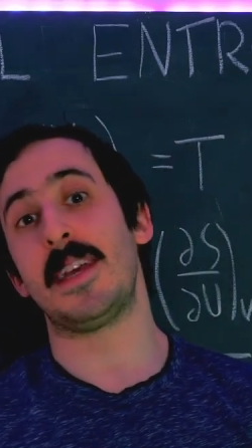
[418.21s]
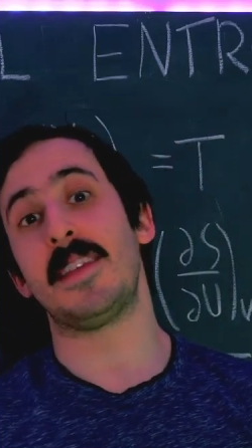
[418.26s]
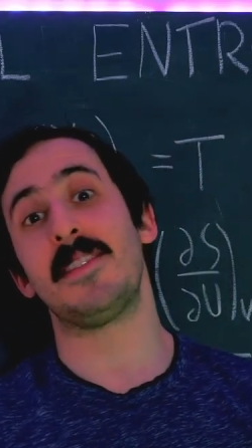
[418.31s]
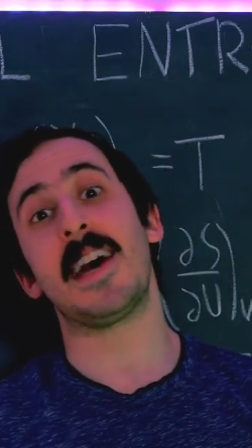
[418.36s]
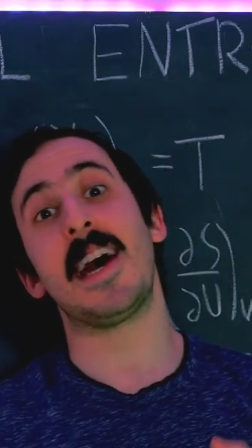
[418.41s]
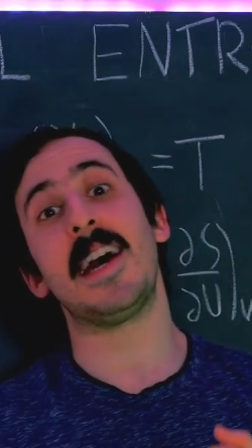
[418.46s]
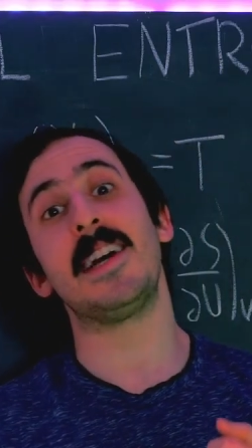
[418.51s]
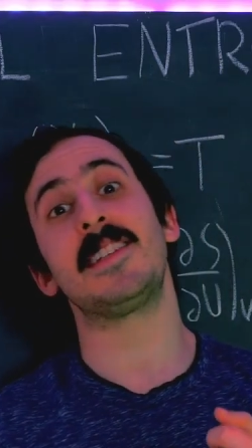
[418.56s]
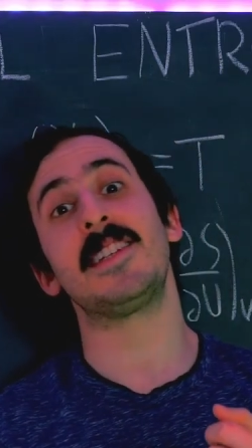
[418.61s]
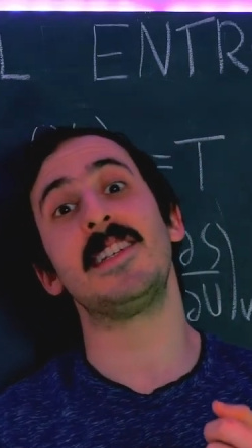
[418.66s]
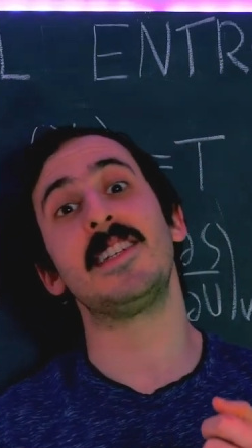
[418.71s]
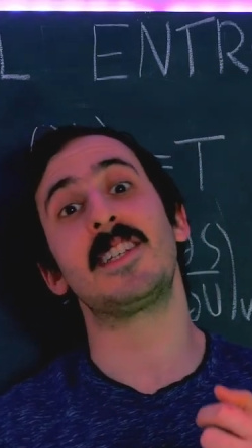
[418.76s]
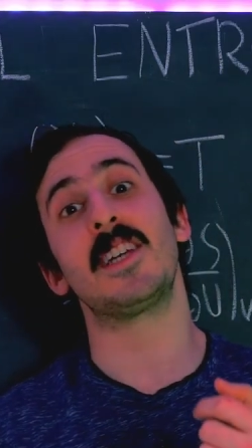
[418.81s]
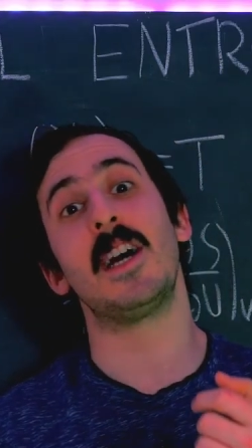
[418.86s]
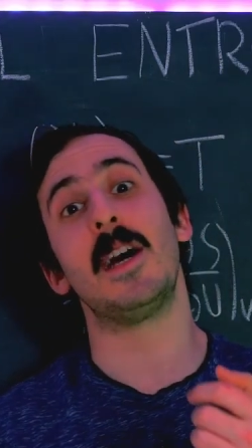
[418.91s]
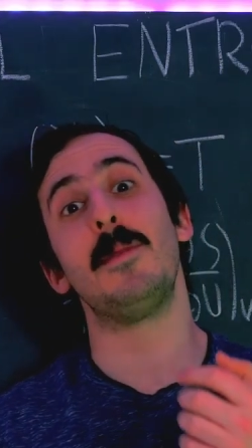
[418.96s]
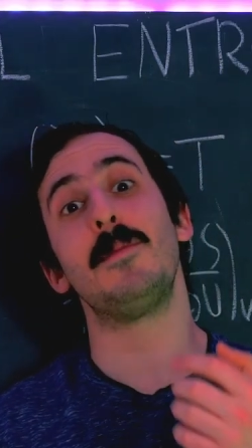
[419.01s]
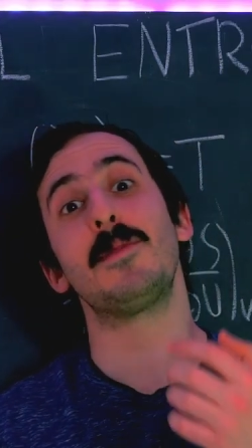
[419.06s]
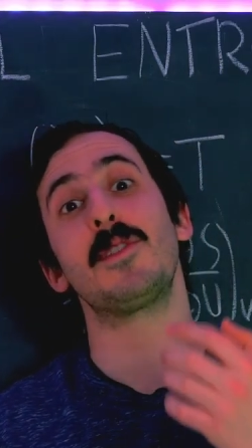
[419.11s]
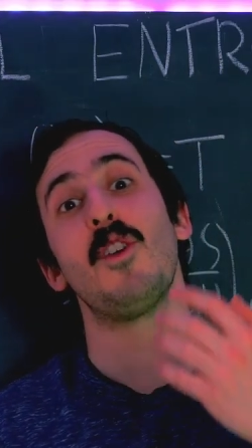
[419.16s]
and that is in
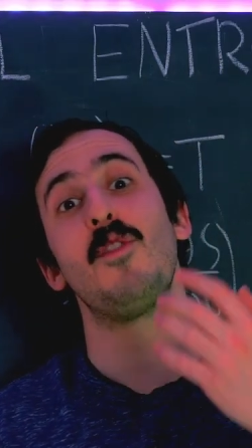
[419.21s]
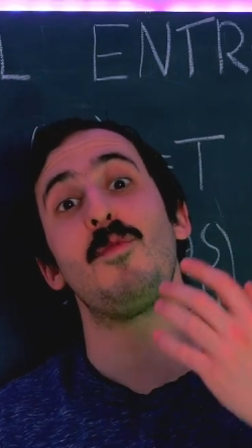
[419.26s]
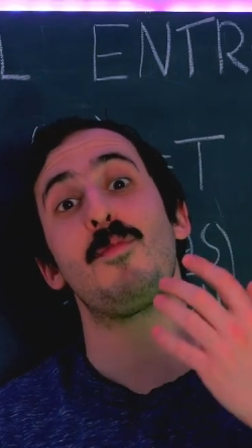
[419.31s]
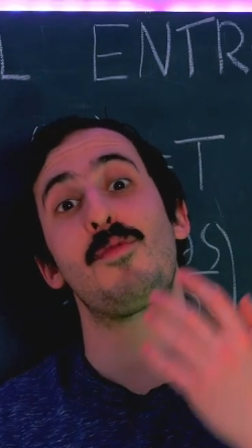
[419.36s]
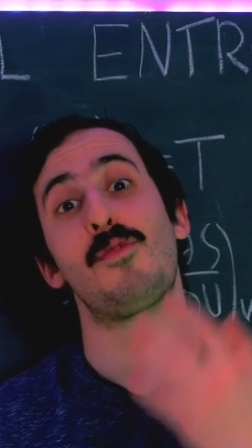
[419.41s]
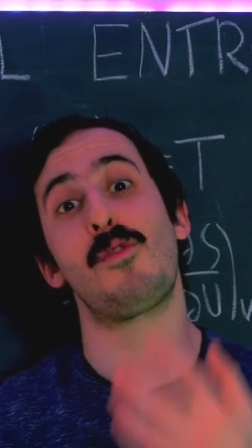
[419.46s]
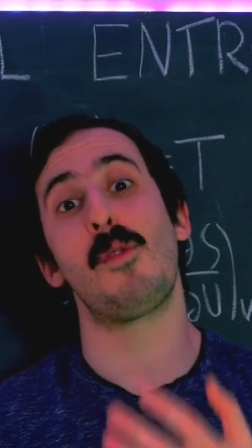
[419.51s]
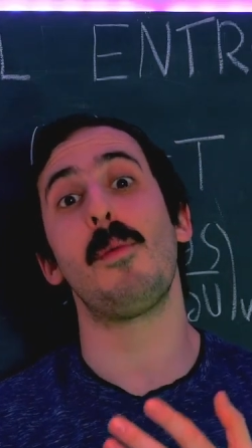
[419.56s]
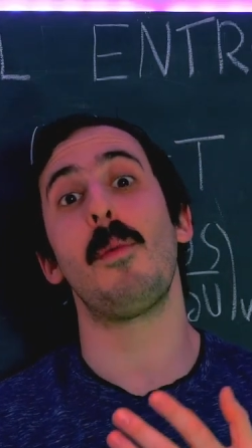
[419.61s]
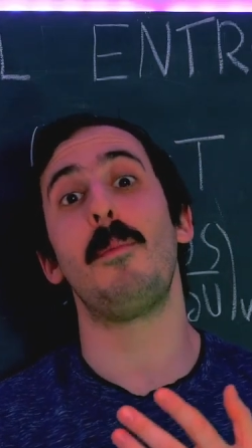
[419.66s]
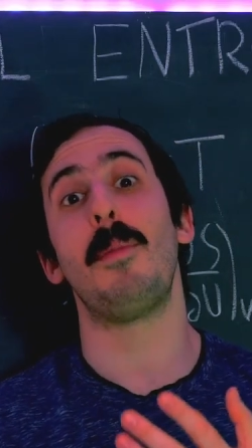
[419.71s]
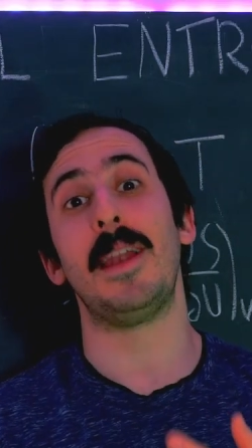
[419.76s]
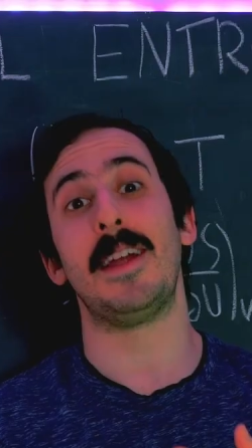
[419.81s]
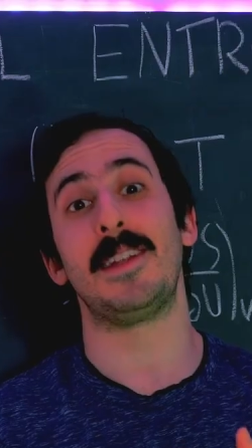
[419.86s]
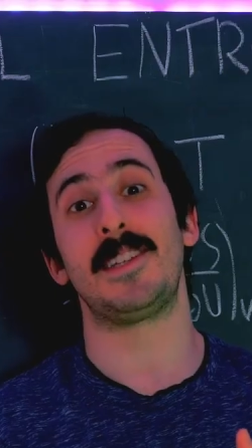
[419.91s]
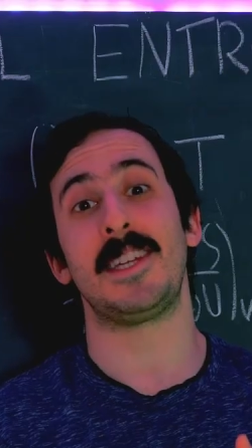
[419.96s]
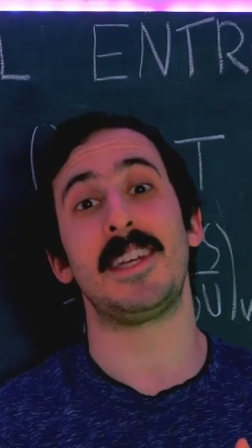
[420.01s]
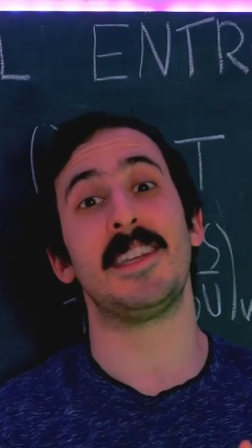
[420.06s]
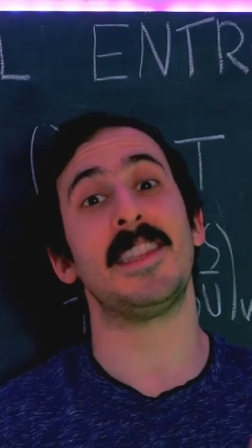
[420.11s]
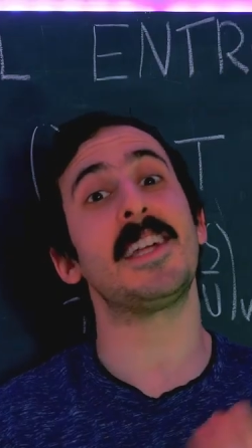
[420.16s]
terms of
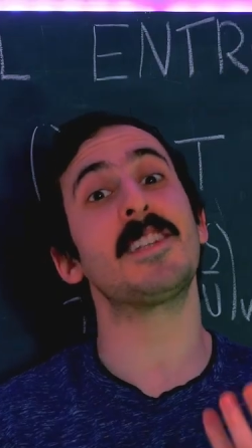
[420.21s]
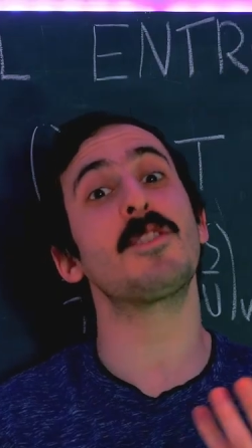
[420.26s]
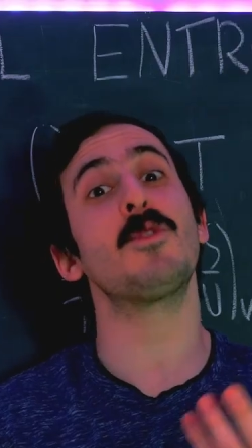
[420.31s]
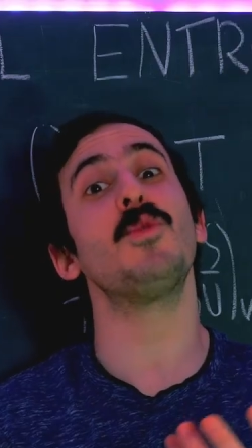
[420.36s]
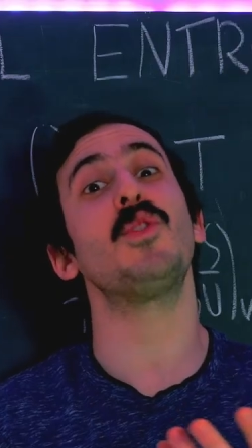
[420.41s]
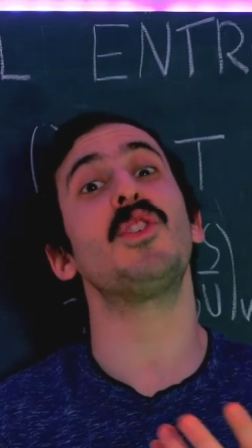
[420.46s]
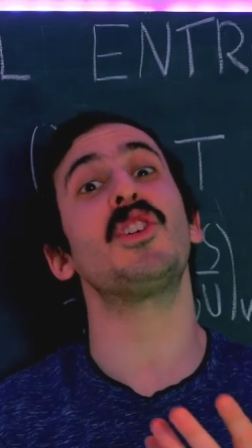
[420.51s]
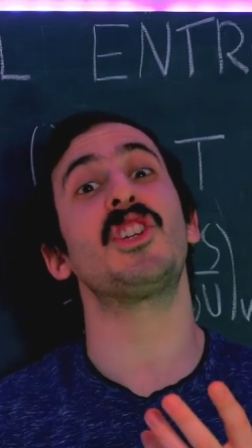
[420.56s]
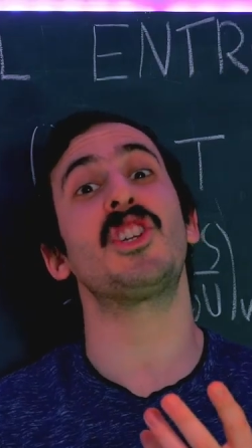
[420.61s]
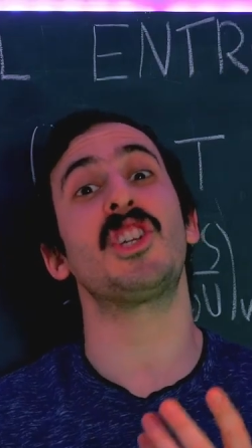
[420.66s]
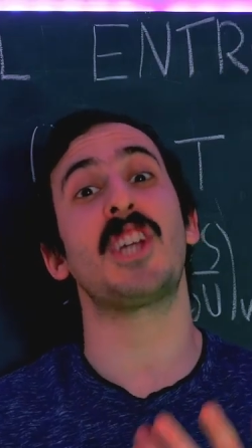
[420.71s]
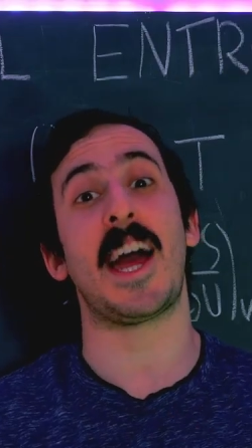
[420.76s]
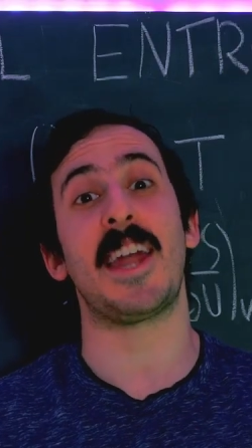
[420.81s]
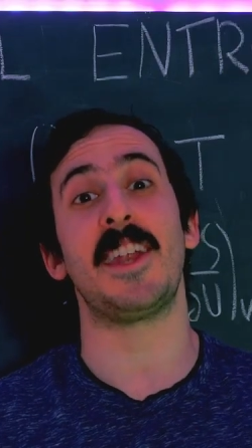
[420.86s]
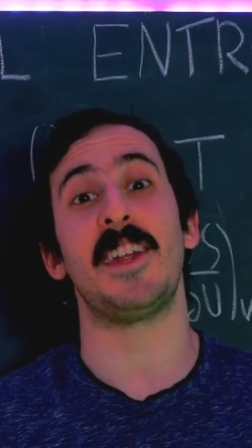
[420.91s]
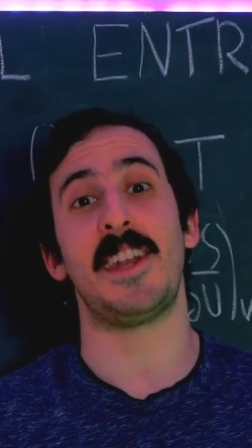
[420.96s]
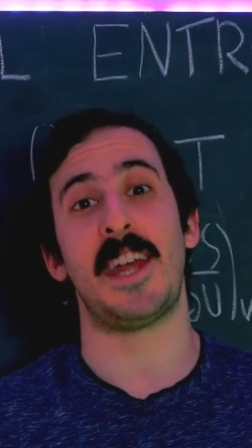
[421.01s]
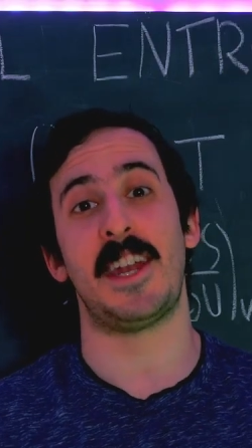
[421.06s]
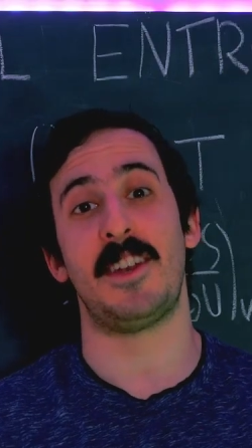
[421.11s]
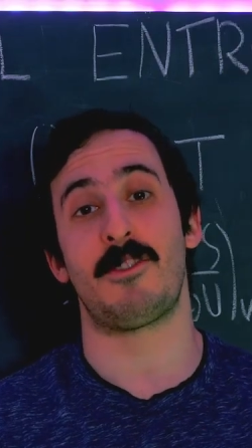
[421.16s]
probability, and that's called the
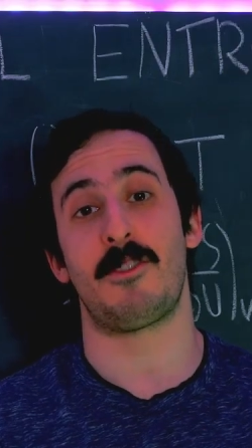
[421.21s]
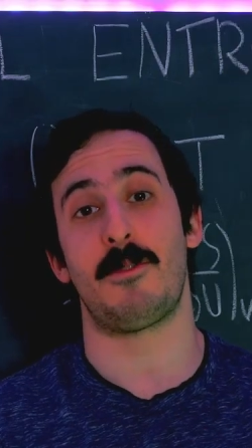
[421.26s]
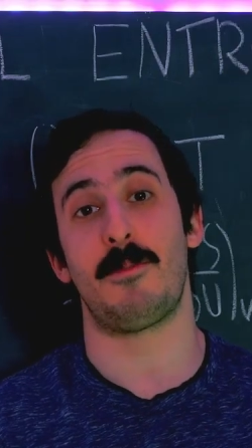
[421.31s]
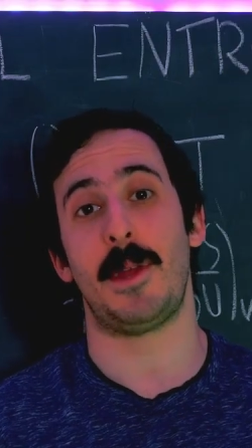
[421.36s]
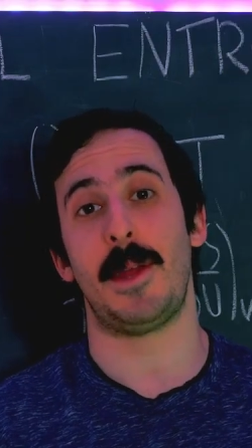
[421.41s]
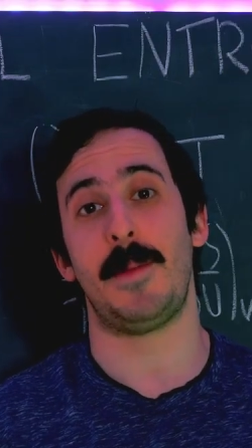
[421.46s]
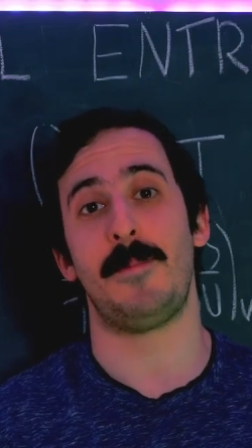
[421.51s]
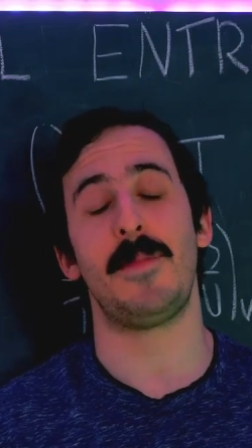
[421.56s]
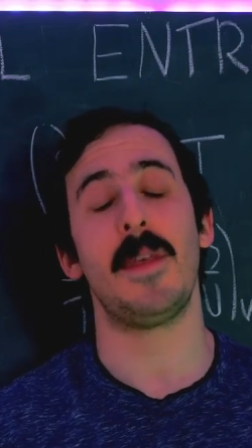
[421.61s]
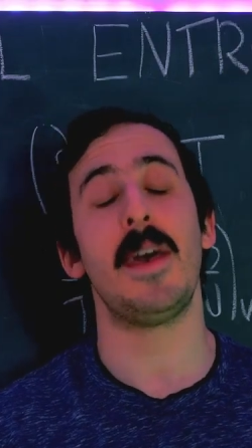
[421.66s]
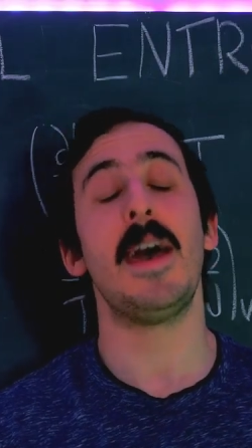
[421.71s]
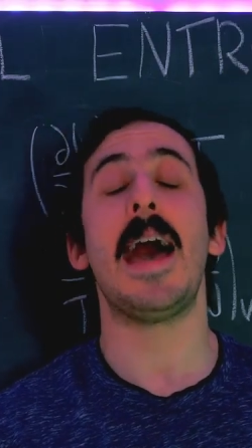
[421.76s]
Shannon entropy.